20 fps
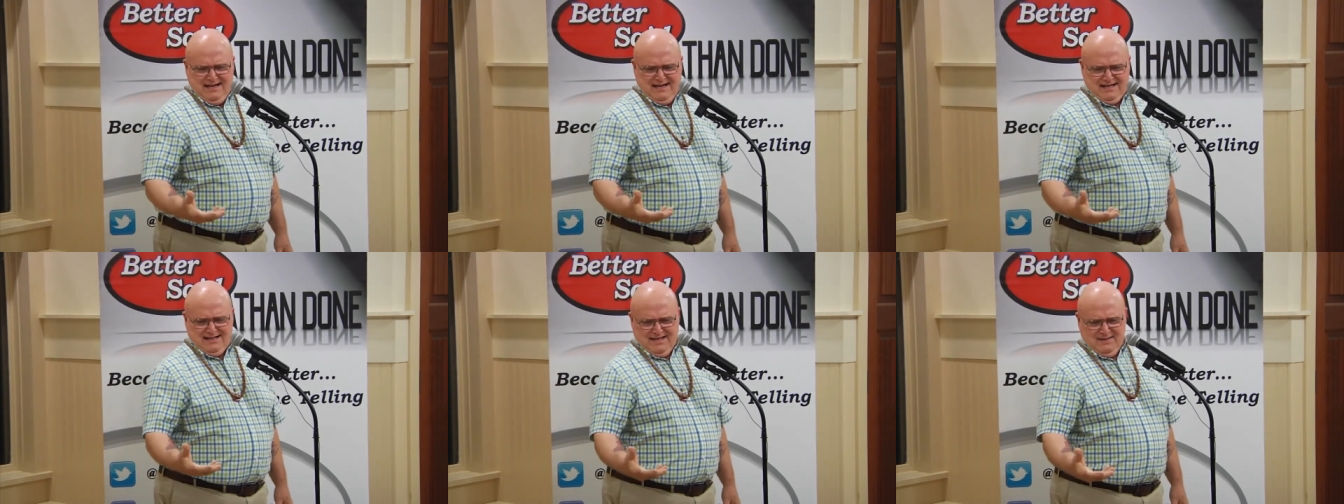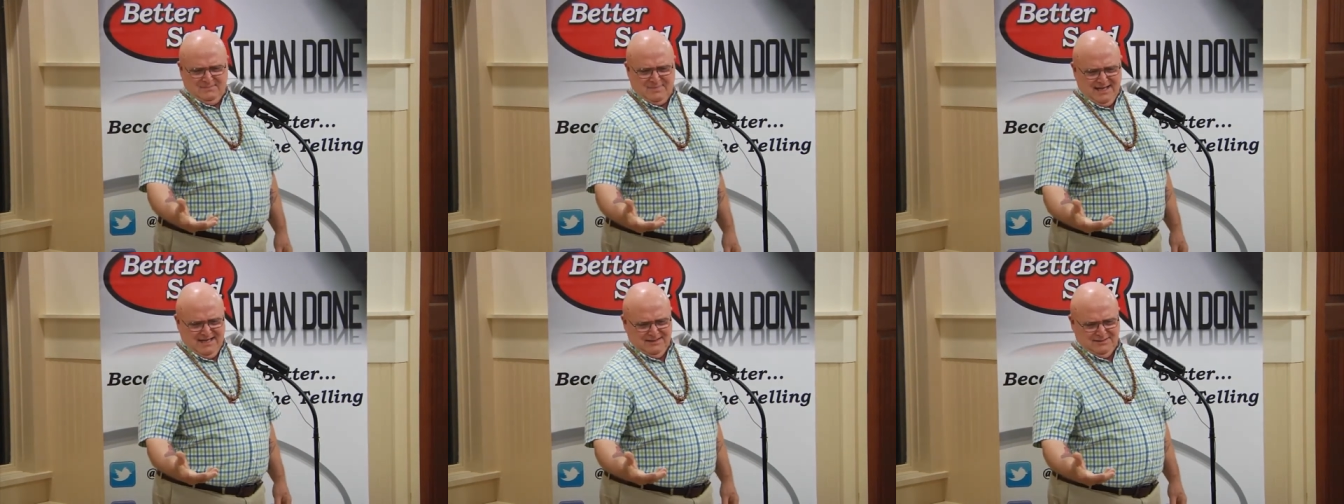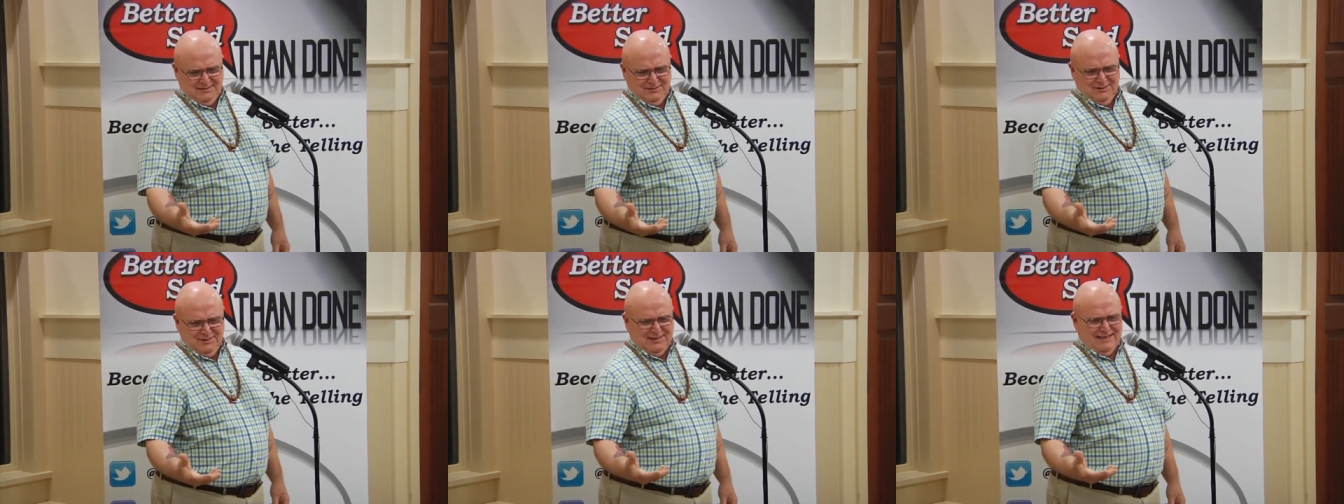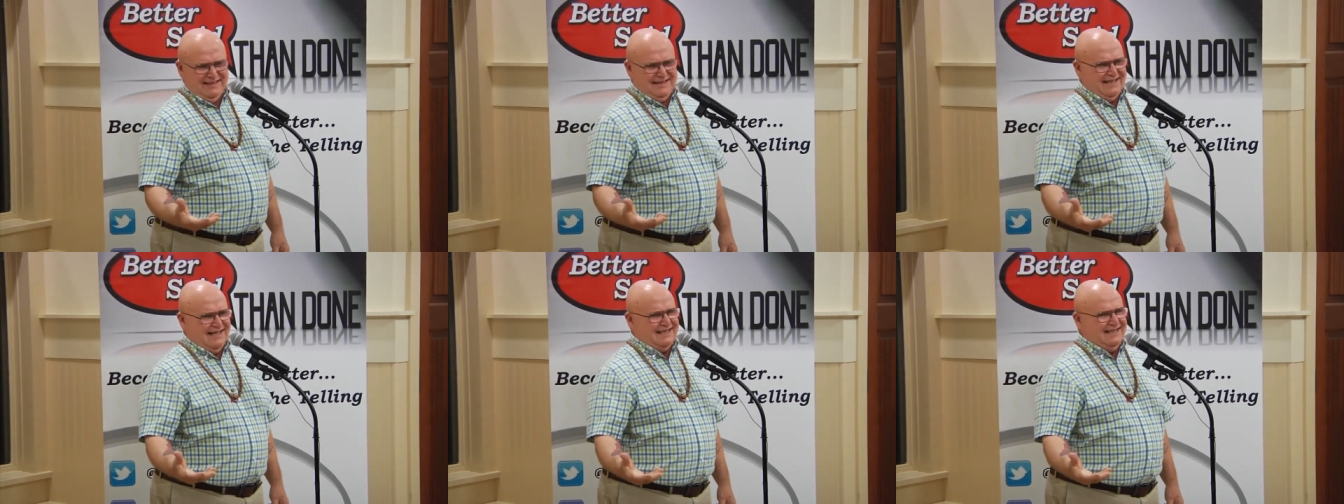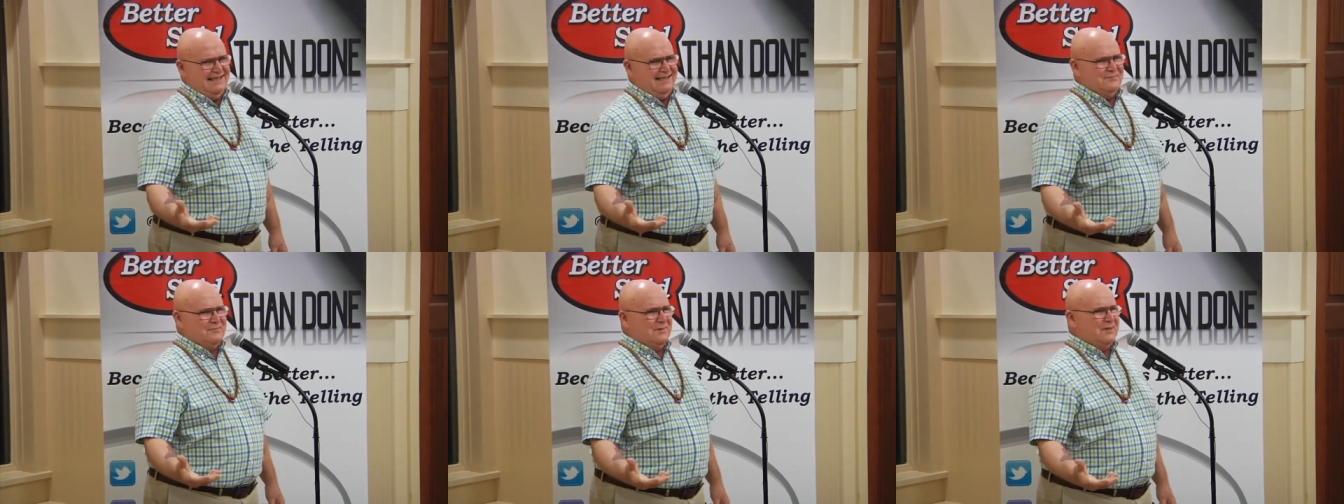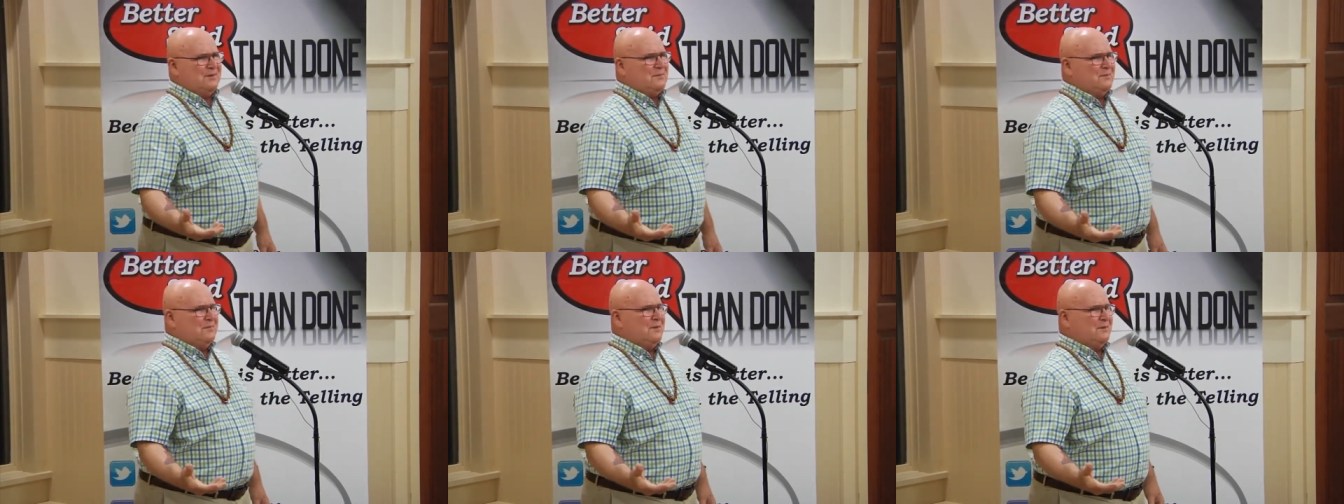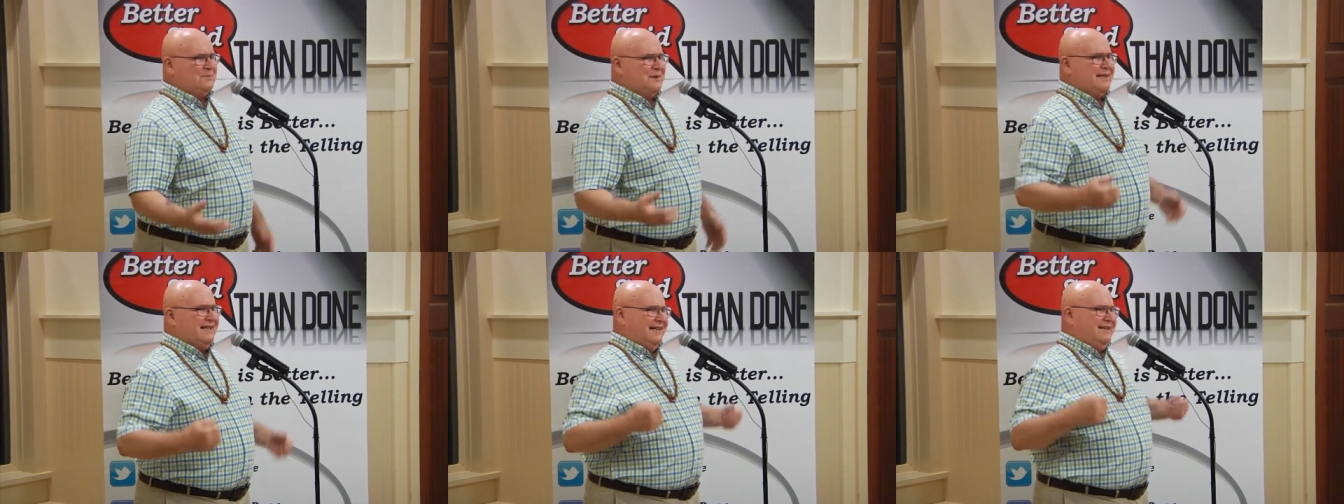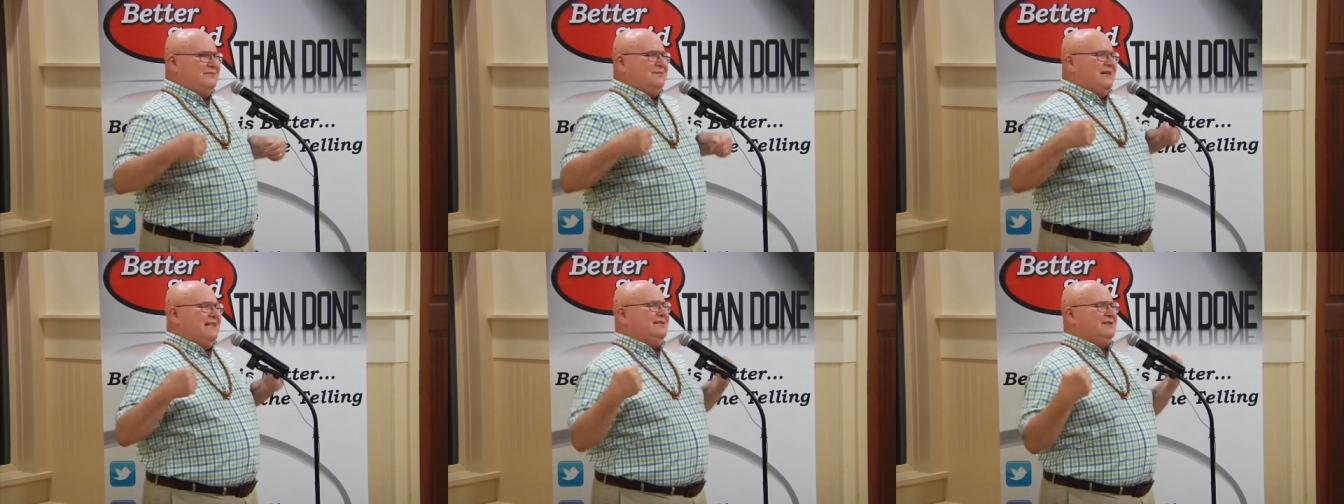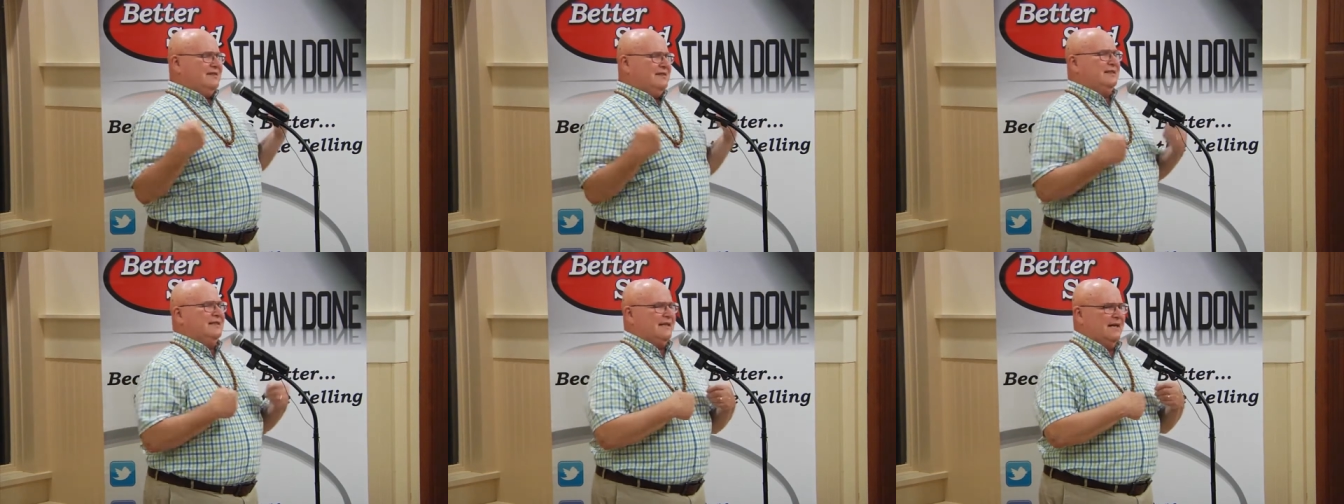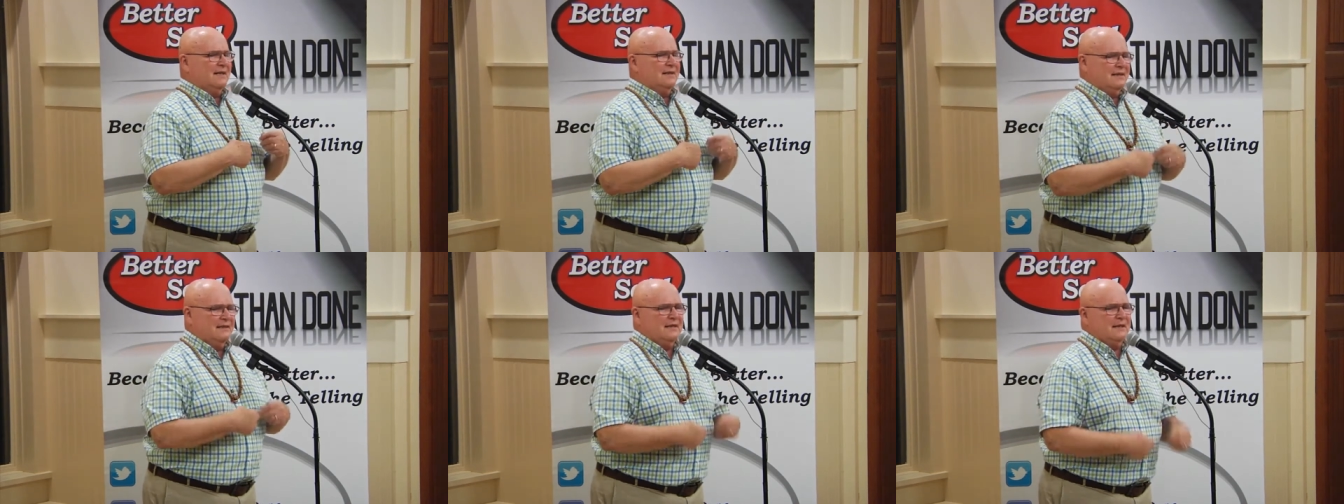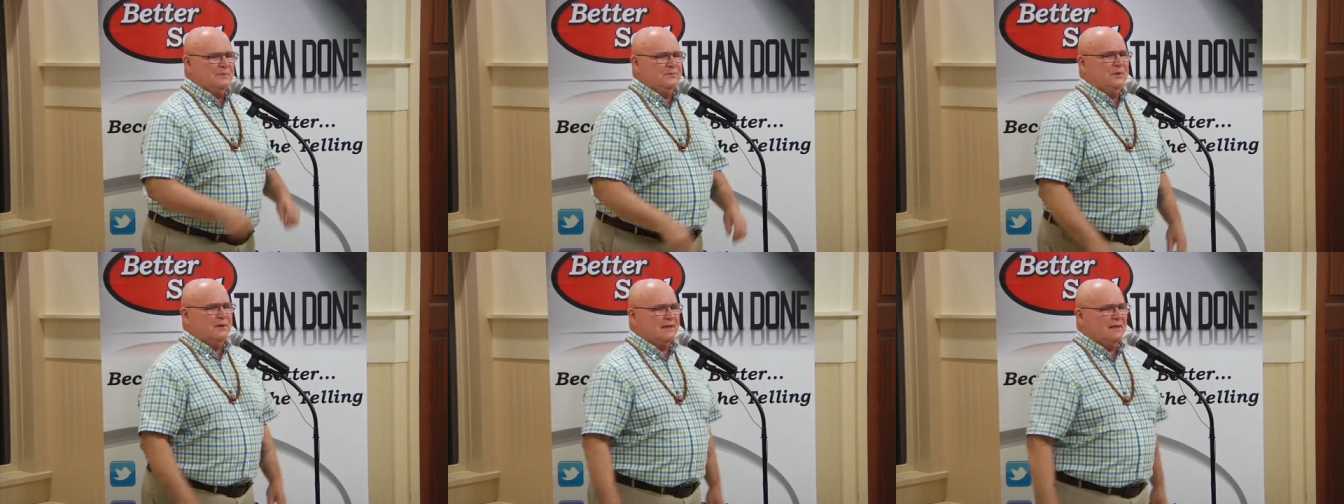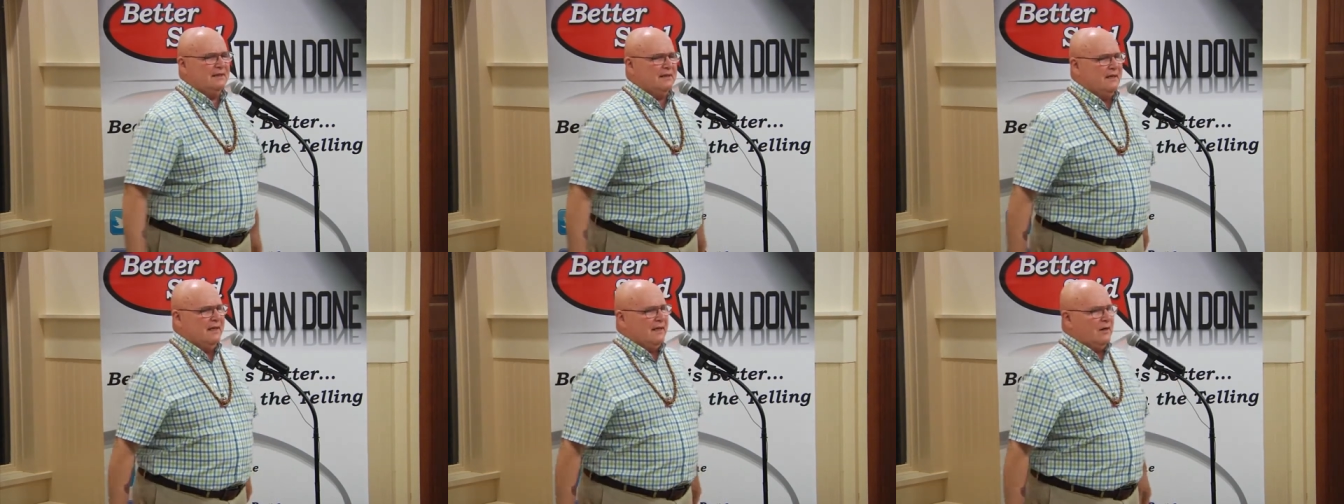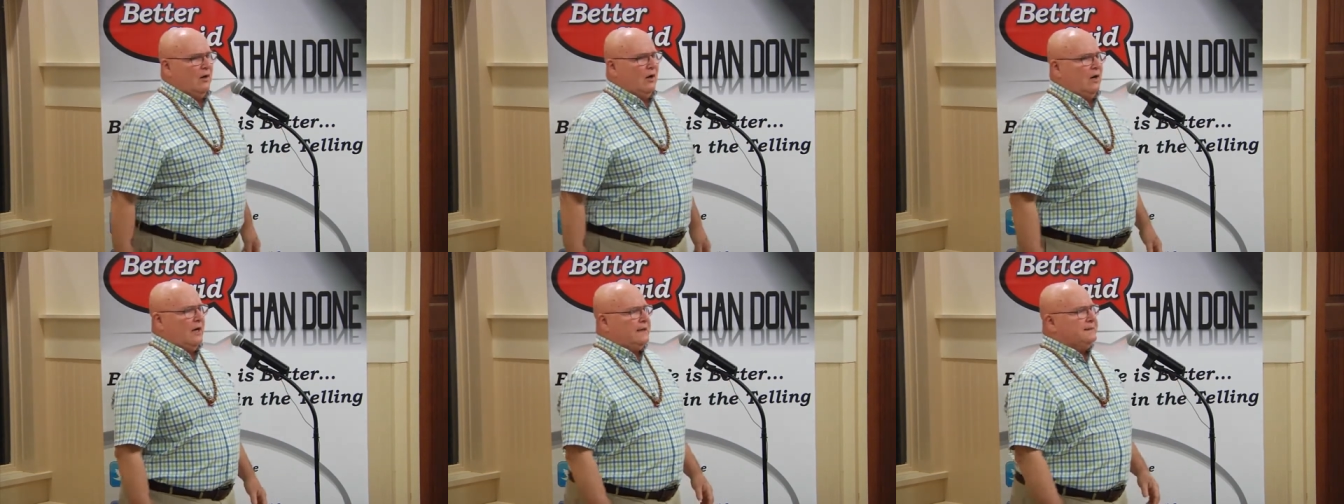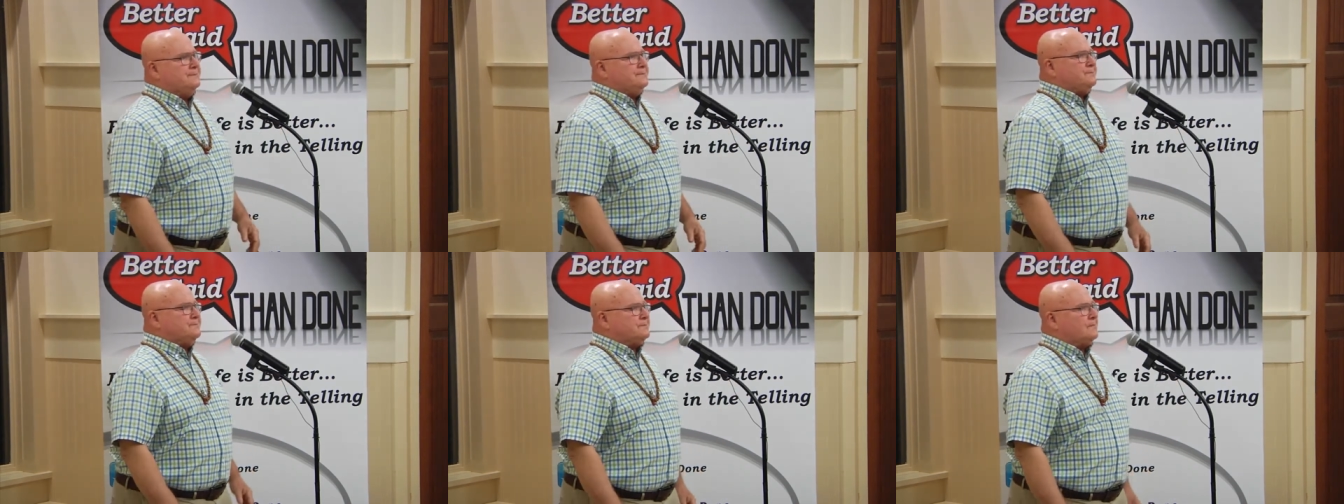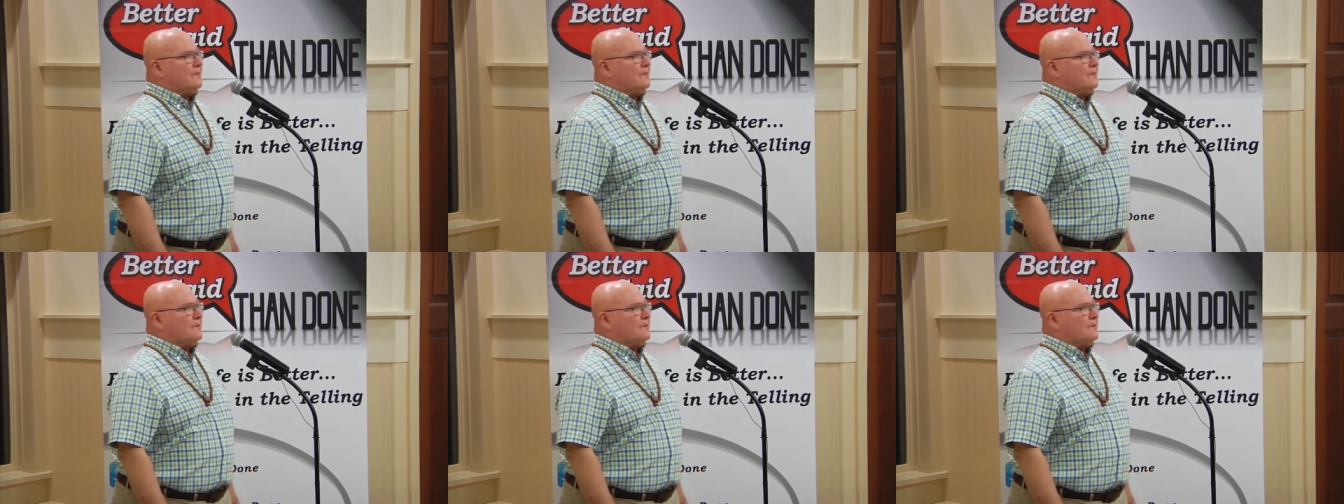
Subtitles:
Like, I'm kind of looking, I didn't want to put, but eventually I put the thing on.